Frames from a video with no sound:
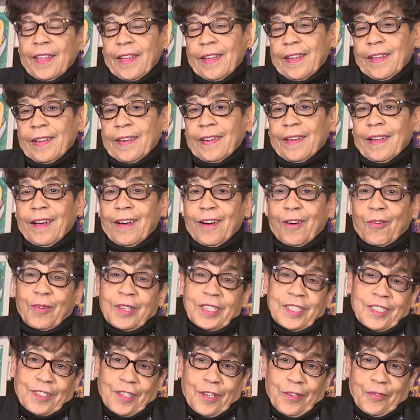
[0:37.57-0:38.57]
And I
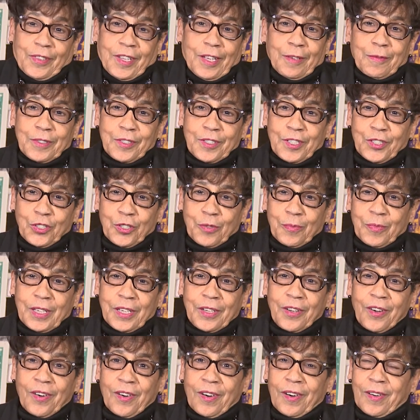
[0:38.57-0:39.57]
always thought that was such a
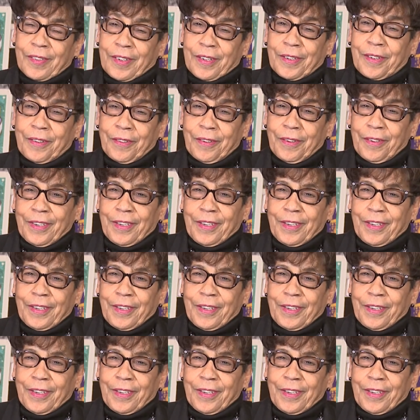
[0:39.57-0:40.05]
big order,